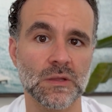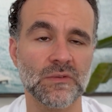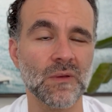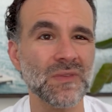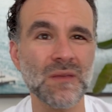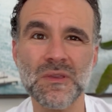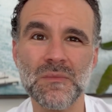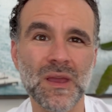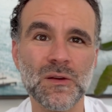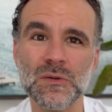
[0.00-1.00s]
Sometimes it
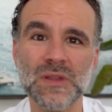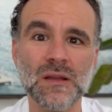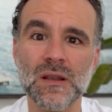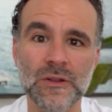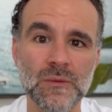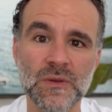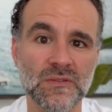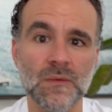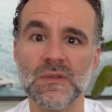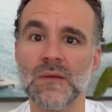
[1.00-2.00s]
might go down a little bit.
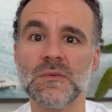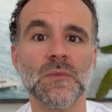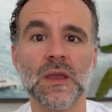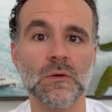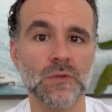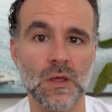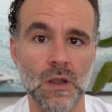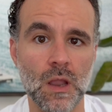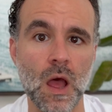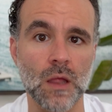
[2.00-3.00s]
Sometimes it might go down a
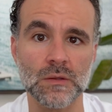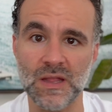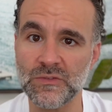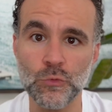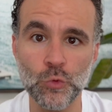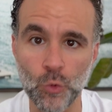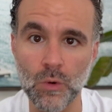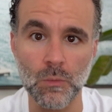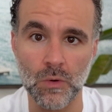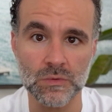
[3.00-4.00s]
lot. That's
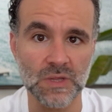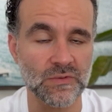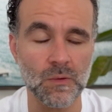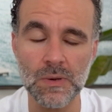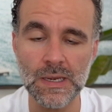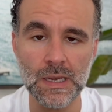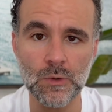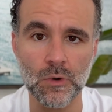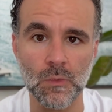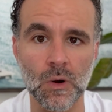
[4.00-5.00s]
normal. That's completely
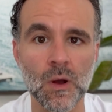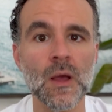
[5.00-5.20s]
normal.